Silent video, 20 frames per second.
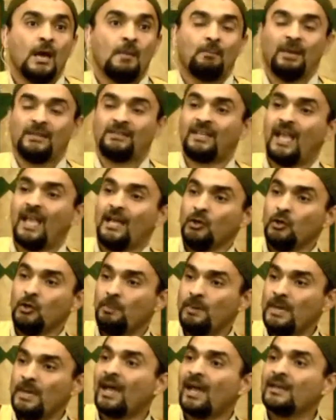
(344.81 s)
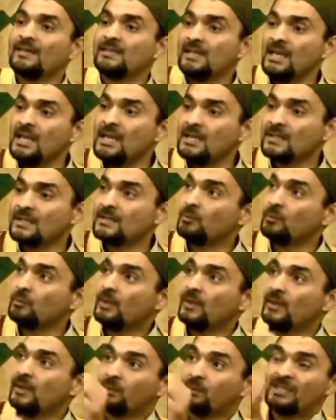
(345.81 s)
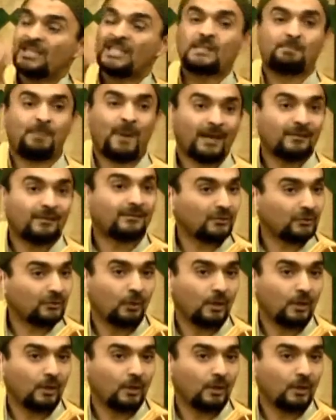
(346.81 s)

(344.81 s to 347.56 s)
But can you be Aziz with respect